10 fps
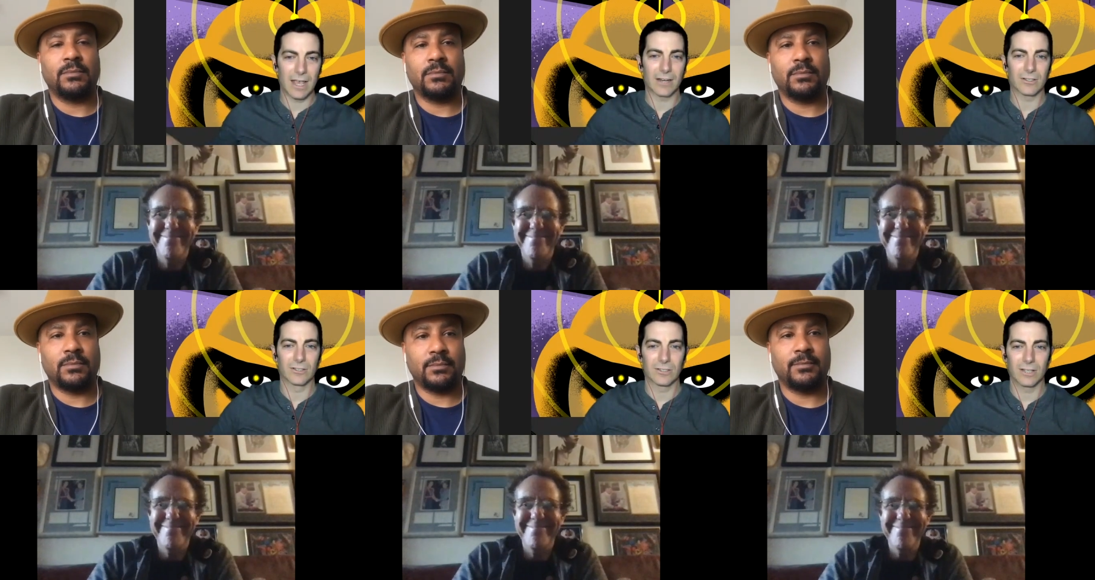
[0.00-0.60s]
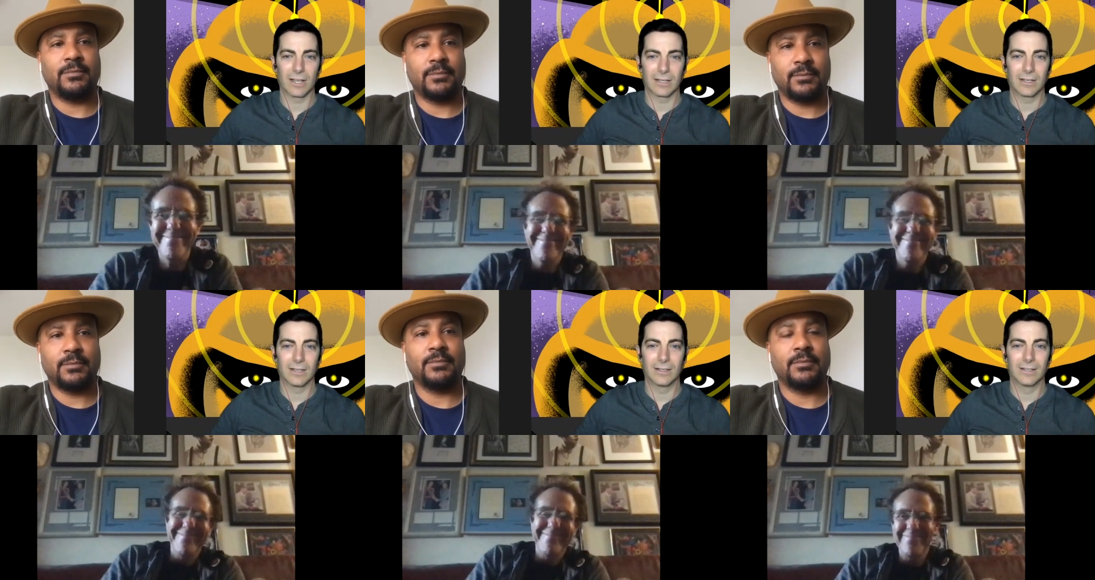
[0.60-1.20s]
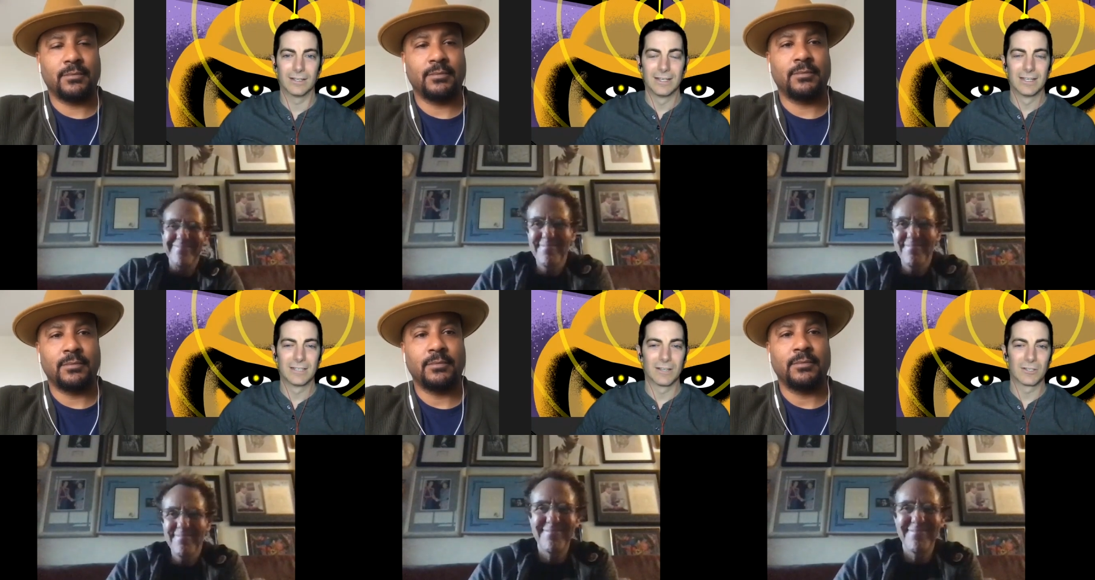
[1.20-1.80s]
Speaker 1: actors like uh,
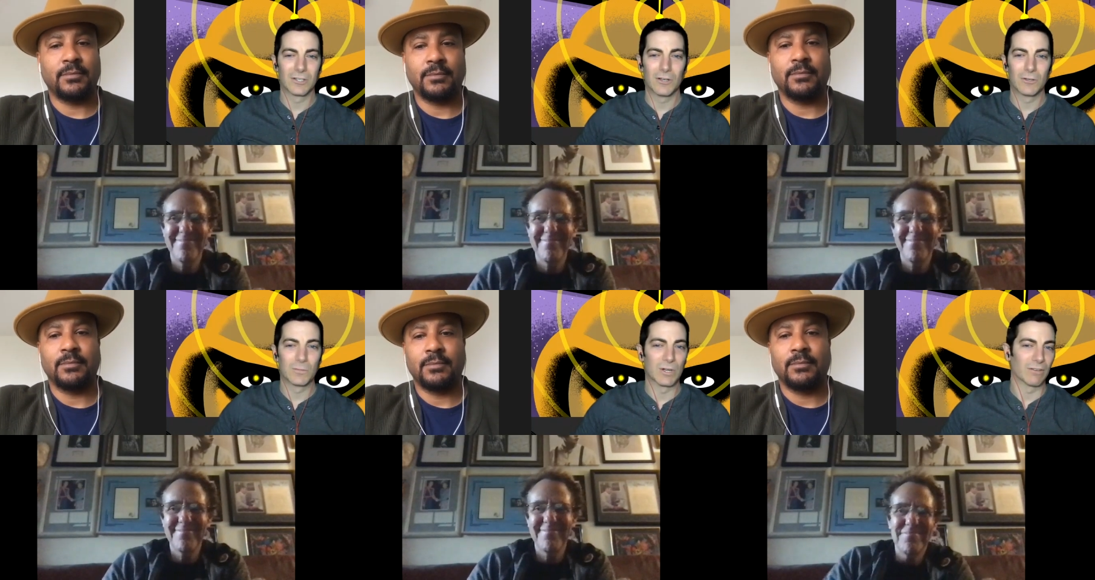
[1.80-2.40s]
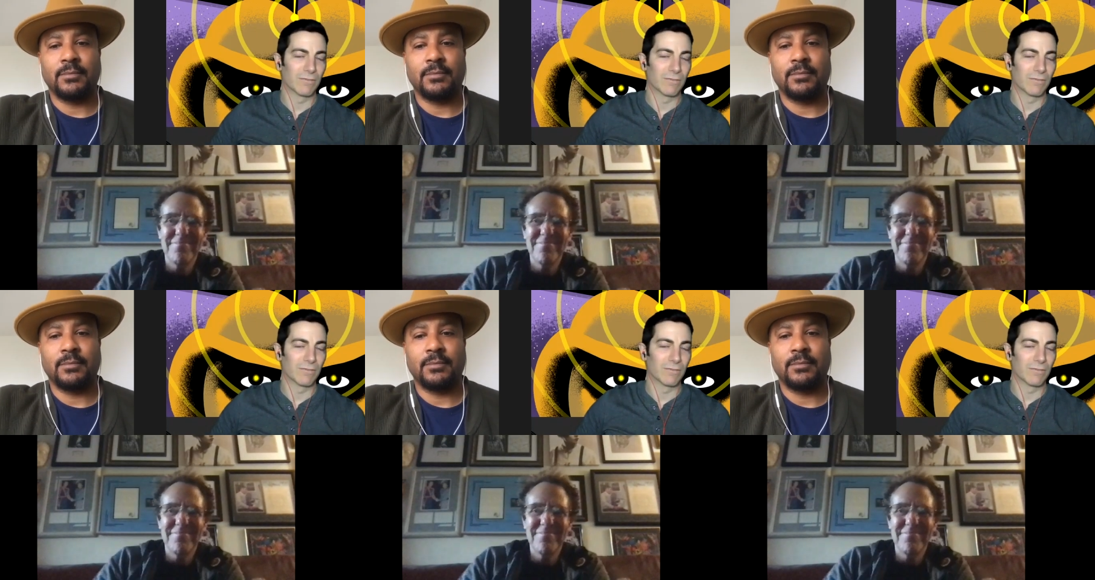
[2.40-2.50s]
Doug Jones, Mira